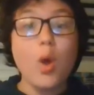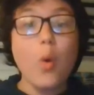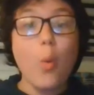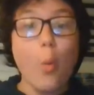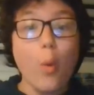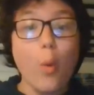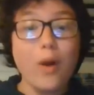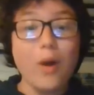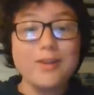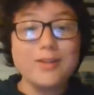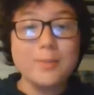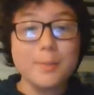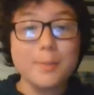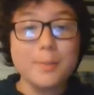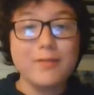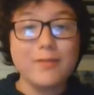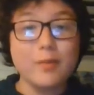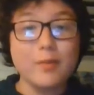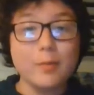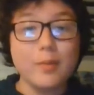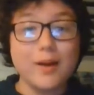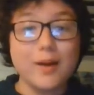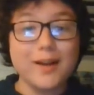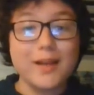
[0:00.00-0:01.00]
What's up,
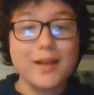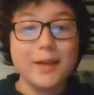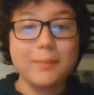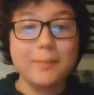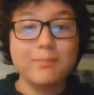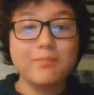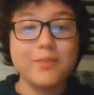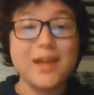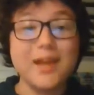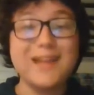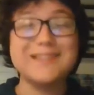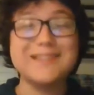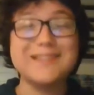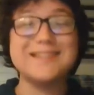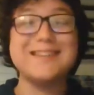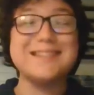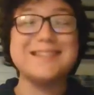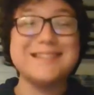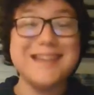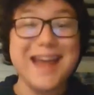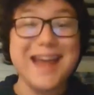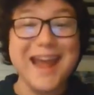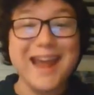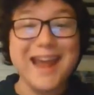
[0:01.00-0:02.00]
everybody? And
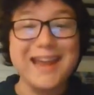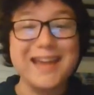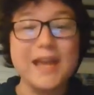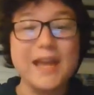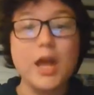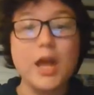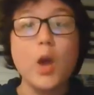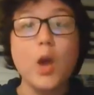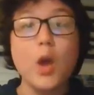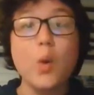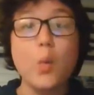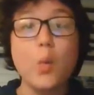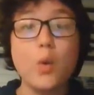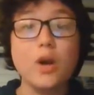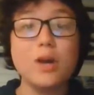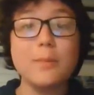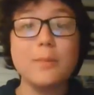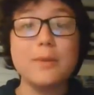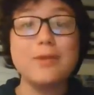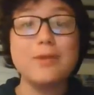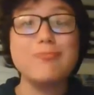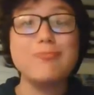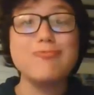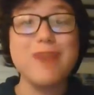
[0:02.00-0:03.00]
today we're going
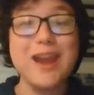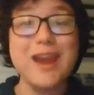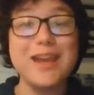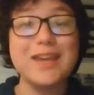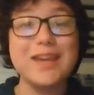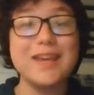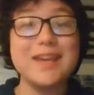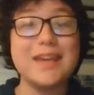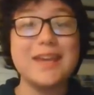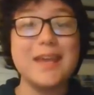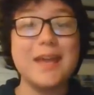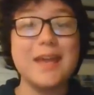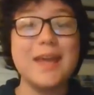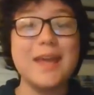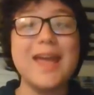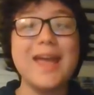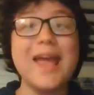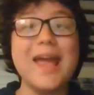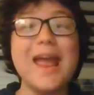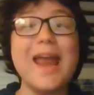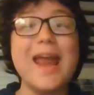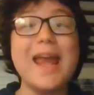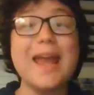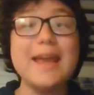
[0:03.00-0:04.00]
to be ranking
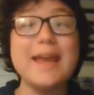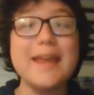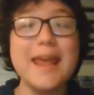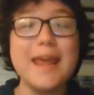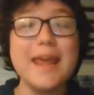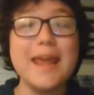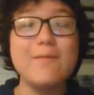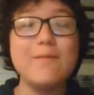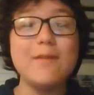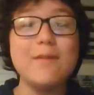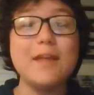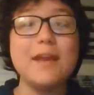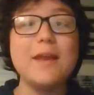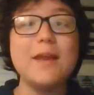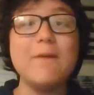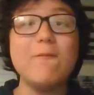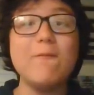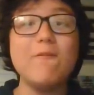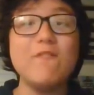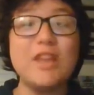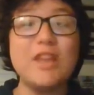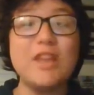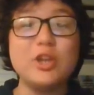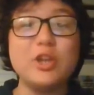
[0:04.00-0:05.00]
David
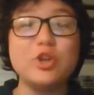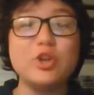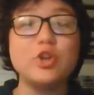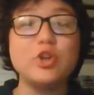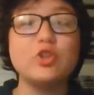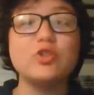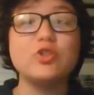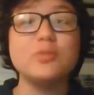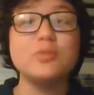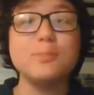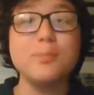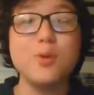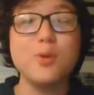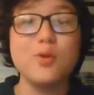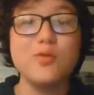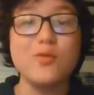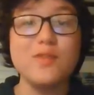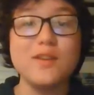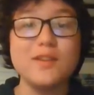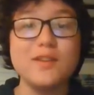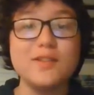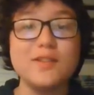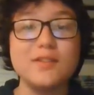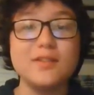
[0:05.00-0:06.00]
Fincher's
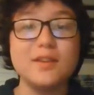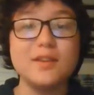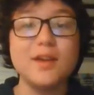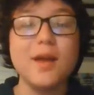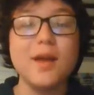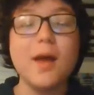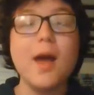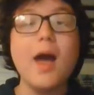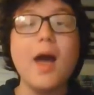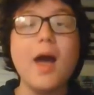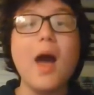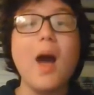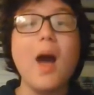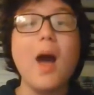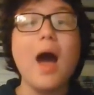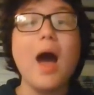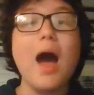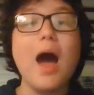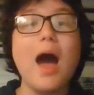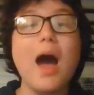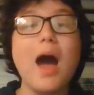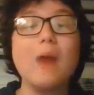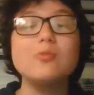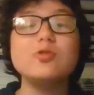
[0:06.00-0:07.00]
movies.
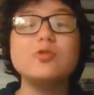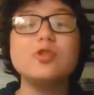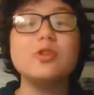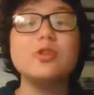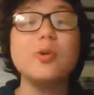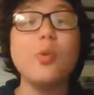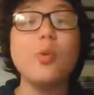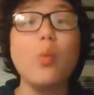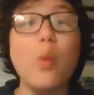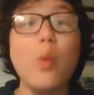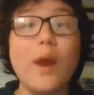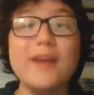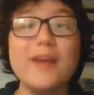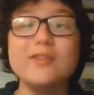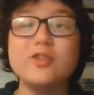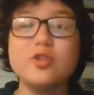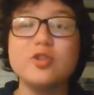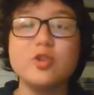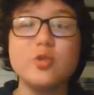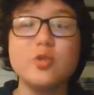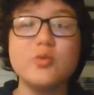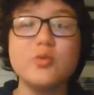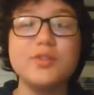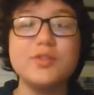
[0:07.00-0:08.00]
I was going to wait to
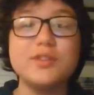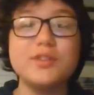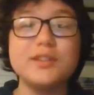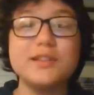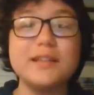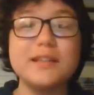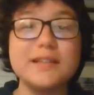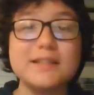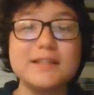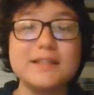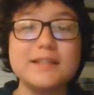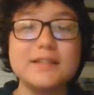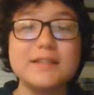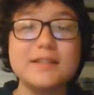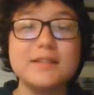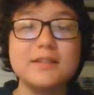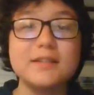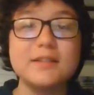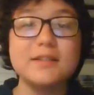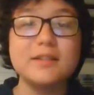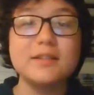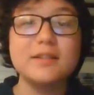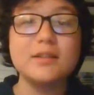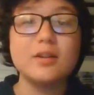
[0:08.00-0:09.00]
do this list.
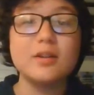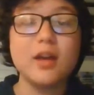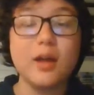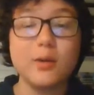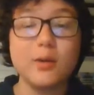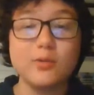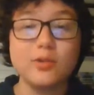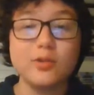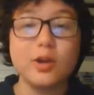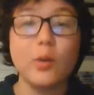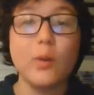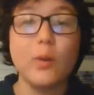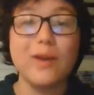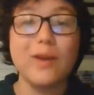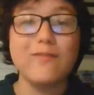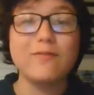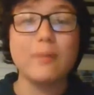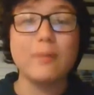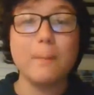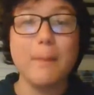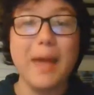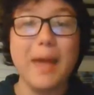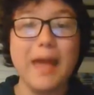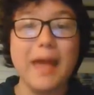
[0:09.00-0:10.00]
I was going to wait
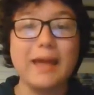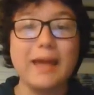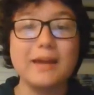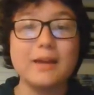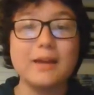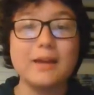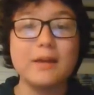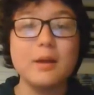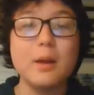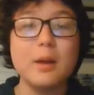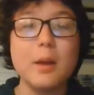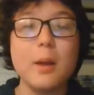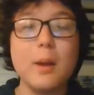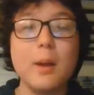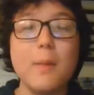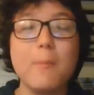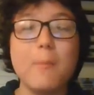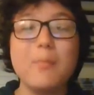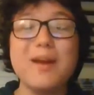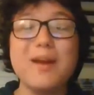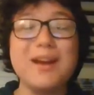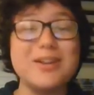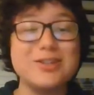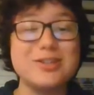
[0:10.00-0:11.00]
for Mank,
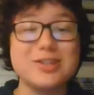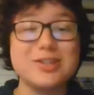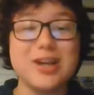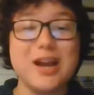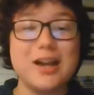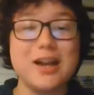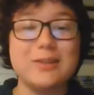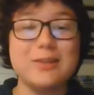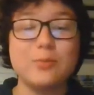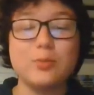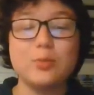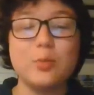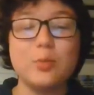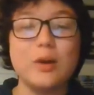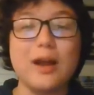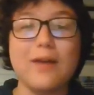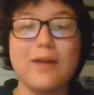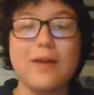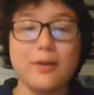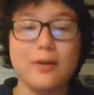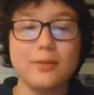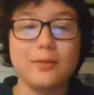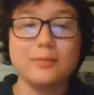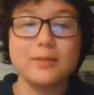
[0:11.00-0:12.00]
but I decided,
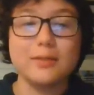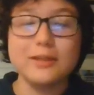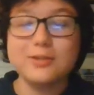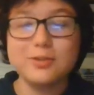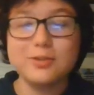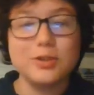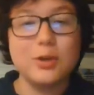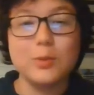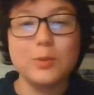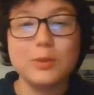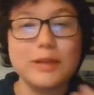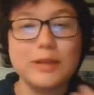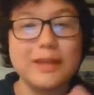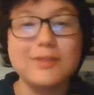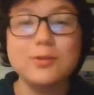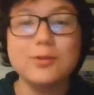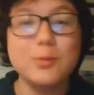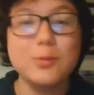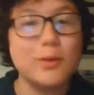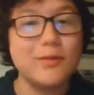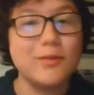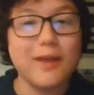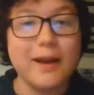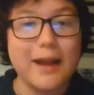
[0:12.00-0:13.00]
whatever, let's do it. Let's
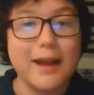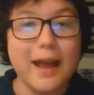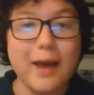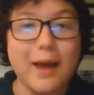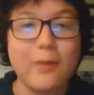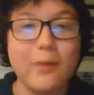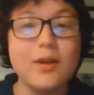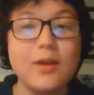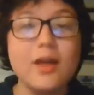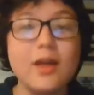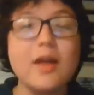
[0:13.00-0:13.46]
do it right now.